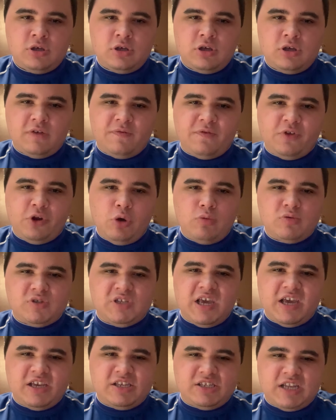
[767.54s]
If you don't
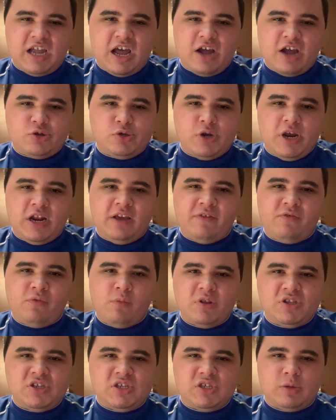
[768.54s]
take stock trading
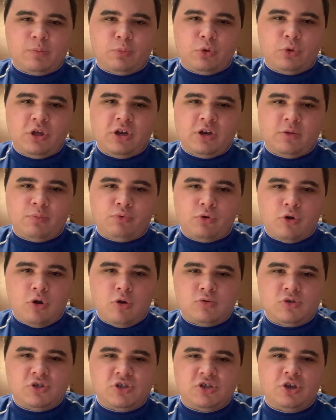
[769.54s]
from a disciplined
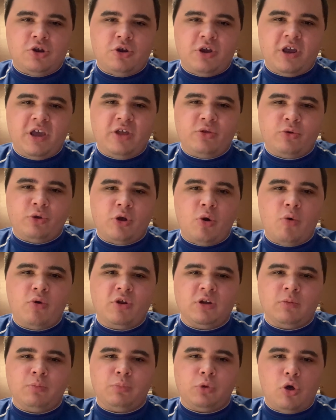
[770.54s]
approach, you're either
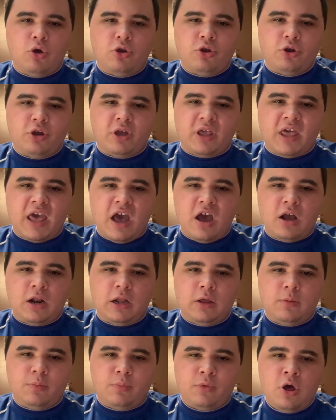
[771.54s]
going to blow your account
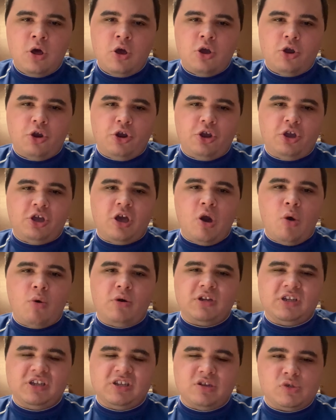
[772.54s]
up or you're
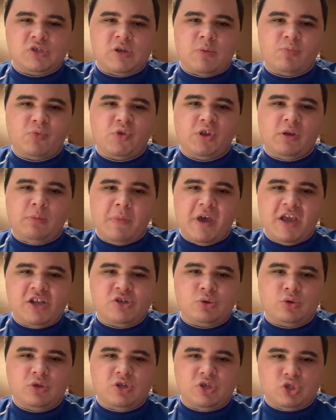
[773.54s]
going to do something
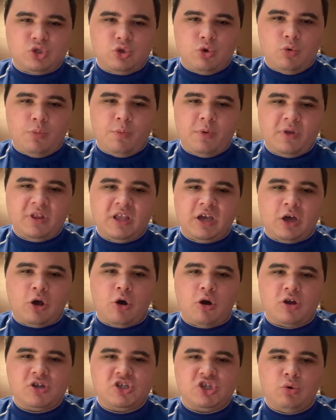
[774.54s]
majorly stupid that
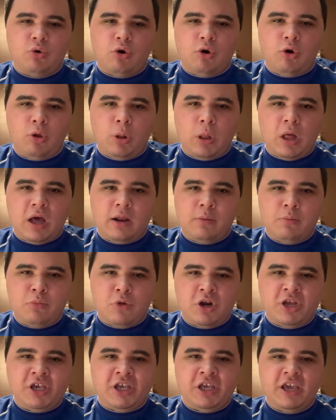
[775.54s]
costs you a whole lot of
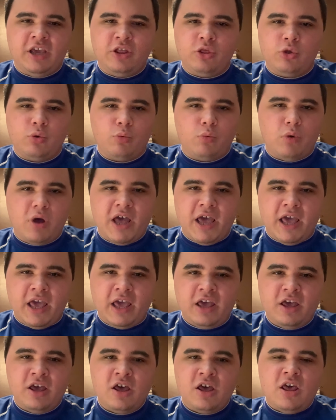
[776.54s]
money. Either way,
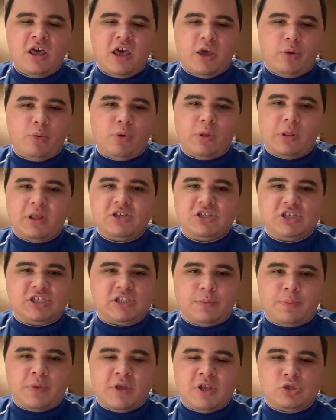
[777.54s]
it really just
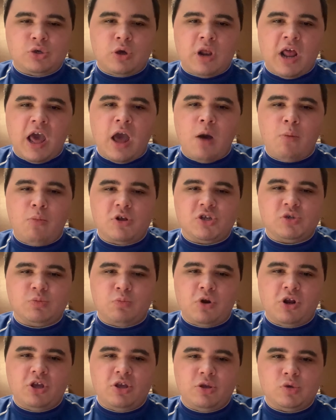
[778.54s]
depends on how much
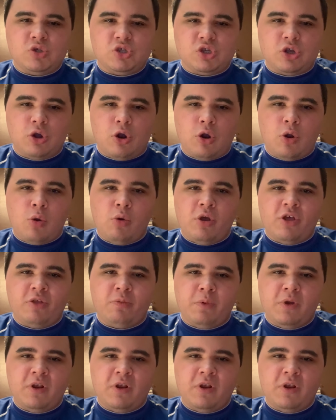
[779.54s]
money you start with.